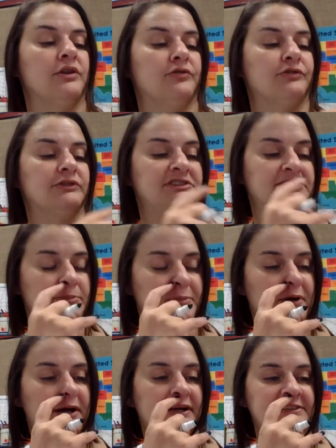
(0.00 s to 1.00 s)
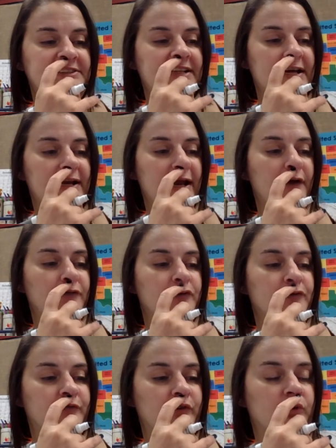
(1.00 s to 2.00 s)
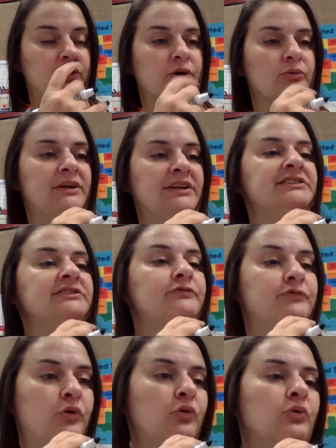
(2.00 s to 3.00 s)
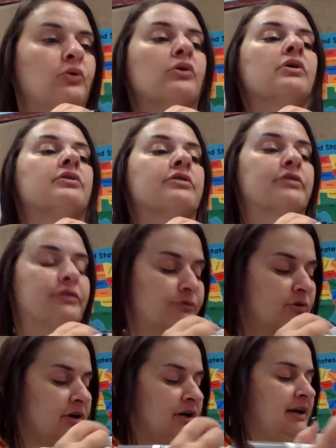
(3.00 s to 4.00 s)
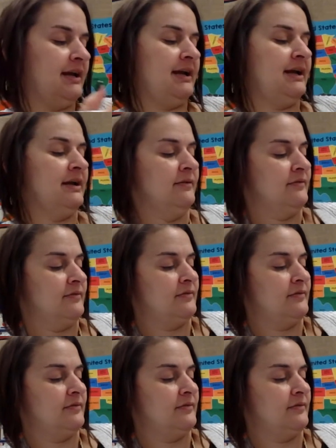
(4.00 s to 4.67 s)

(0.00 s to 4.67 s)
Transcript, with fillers: The first number I said after four was four, three.